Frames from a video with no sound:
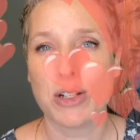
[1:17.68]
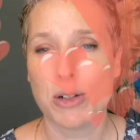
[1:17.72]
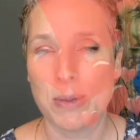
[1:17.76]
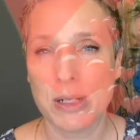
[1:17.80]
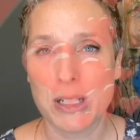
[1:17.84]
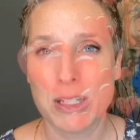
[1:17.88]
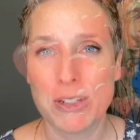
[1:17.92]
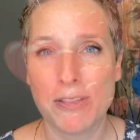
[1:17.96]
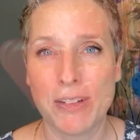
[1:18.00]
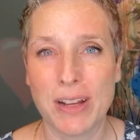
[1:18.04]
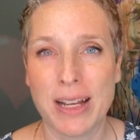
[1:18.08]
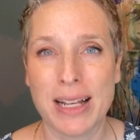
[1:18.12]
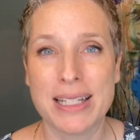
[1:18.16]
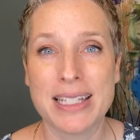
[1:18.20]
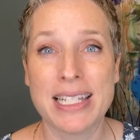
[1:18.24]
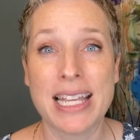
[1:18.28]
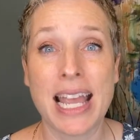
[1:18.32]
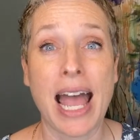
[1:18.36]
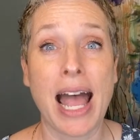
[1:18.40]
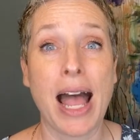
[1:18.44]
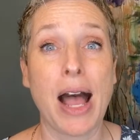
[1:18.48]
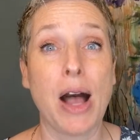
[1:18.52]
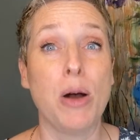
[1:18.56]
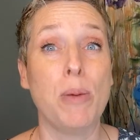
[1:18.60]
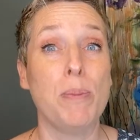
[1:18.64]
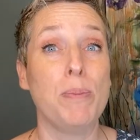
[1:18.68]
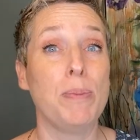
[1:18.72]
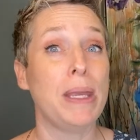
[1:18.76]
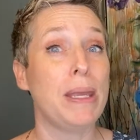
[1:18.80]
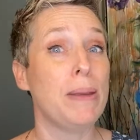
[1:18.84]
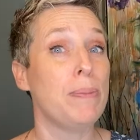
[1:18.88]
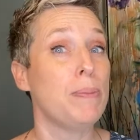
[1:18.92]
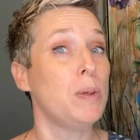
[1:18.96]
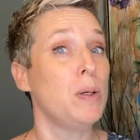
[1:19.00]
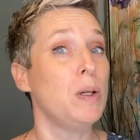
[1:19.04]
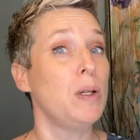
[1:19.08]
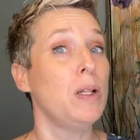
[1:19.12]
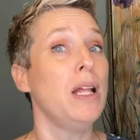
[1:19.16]
much fun to help
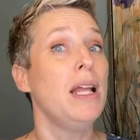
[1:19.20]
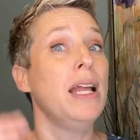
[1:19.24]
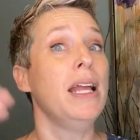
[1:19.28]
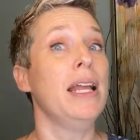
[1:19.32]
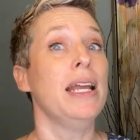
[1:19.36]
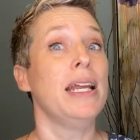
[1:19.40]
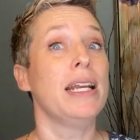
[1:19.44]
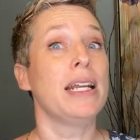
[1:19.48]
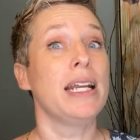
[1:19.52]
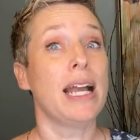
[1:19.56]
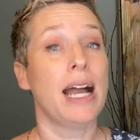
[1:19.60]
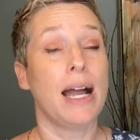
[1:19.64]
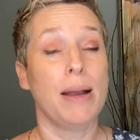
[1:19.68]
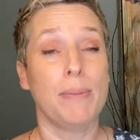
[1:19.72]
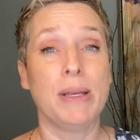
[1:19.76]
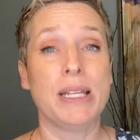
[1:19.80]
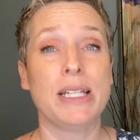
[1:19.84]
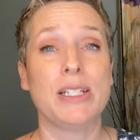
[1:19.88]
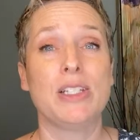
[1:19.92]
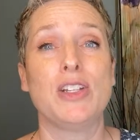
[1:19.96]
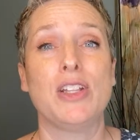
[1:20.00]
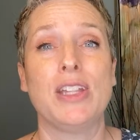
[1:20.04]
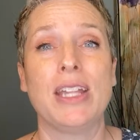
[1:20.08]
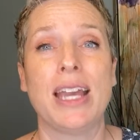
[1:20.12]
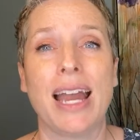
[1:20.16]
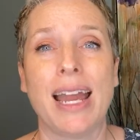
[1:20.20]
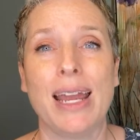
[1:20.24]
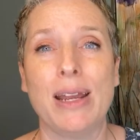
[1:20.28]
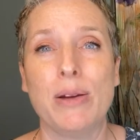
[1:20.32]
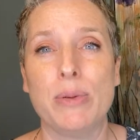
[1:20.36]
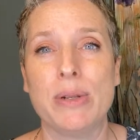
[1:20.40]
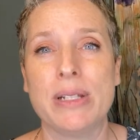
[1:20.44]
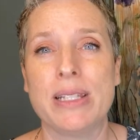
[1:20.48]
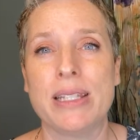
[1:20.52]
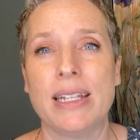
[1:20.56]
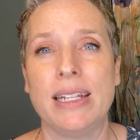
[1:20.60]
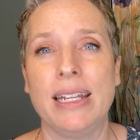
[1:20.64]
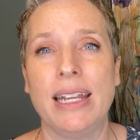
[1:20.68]
people coming to the
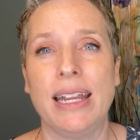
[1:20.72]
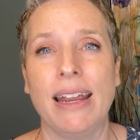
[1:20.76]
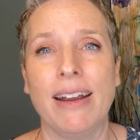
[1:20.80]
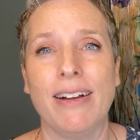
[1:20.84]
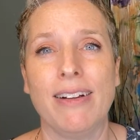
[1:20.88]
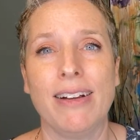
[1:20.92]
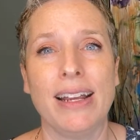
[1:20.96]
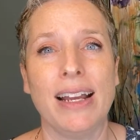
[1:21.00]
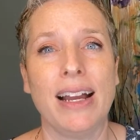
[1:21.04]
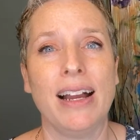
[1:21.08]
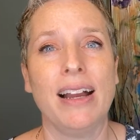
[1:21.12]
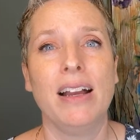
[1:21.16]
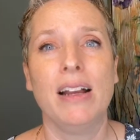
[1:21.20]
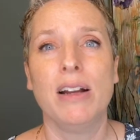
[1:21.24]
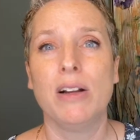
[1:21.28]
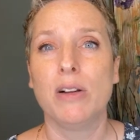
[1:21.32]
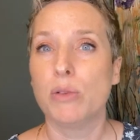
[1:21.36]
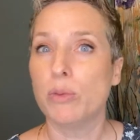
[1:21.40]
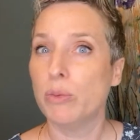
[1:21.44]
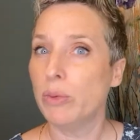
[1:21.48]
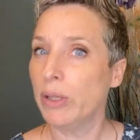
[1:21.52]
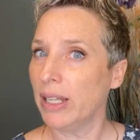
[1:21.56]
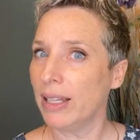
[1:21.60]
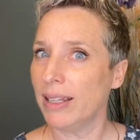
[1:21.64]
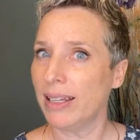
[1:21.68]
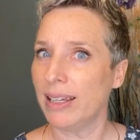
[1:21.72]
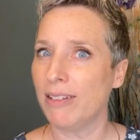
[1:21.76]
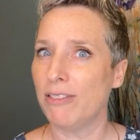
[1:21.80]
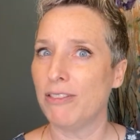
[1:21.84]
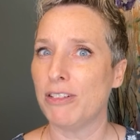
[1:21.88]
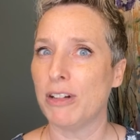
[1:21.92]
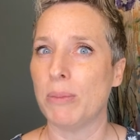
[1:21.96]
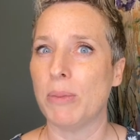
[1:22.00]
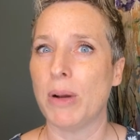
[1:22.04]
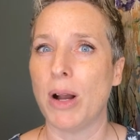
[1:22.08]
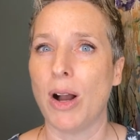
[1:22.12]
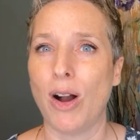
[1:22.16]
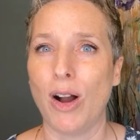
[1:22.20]
Iowa City area really
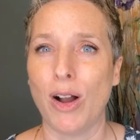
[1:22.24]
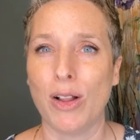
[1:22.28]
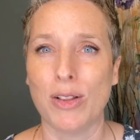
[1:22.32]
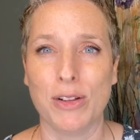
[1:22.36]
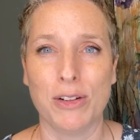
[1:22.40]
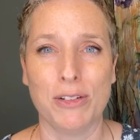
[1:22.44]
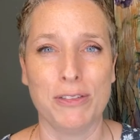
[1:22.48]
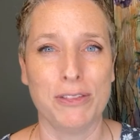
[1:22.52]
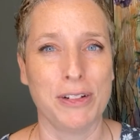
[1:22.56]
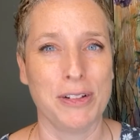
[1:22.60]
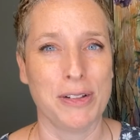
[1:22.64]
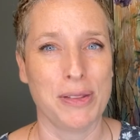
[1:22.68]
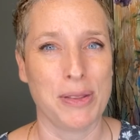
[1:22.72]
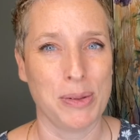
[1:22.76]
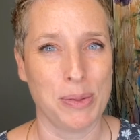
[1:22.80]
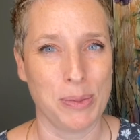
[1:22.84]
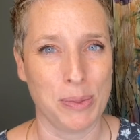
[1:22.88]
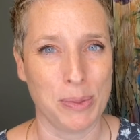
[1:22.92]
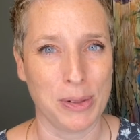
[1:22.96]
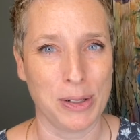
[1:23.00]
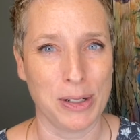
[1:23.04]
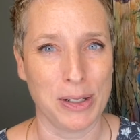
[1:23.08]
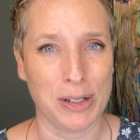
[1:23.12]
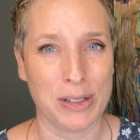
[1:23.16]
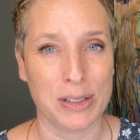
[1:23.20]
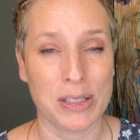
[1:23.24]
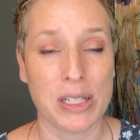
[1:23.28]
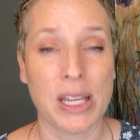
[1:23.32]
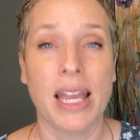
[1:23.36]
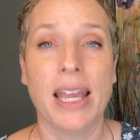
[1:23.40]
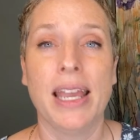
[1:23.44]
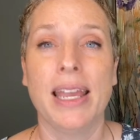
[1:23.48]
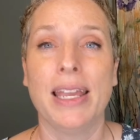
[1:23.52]
from all over the world.